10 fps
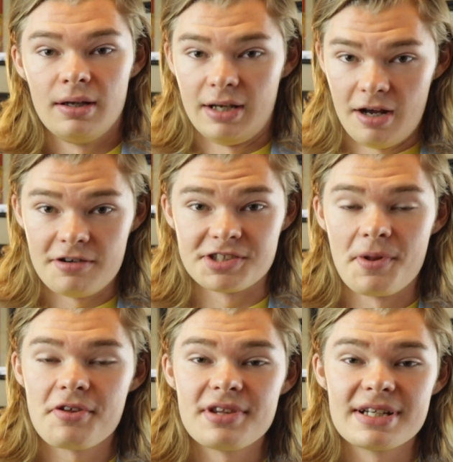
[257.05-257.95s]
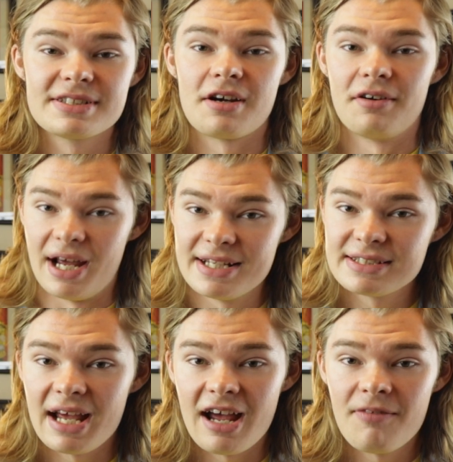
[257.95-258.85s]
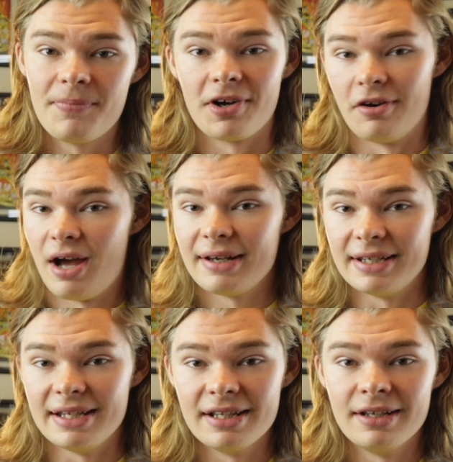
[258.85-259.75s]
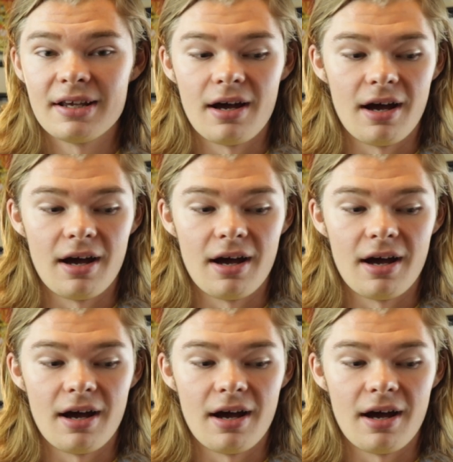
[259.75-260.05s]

Now, some other things that are nice to have but are not needed